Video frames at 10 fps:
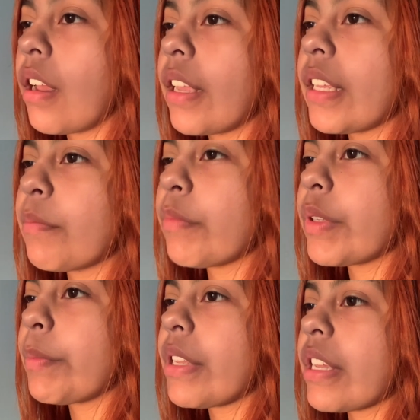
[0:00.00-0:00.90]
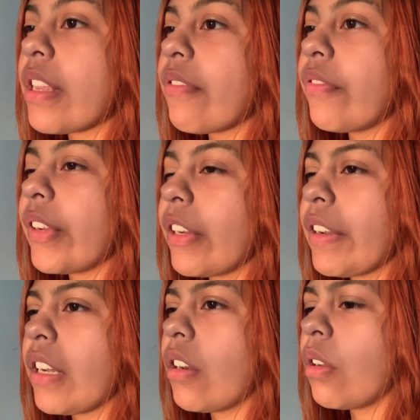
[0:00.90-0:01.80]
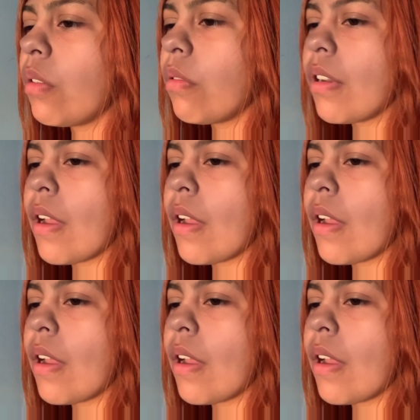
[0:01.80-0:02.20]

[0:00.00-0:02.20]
I am speaking very low.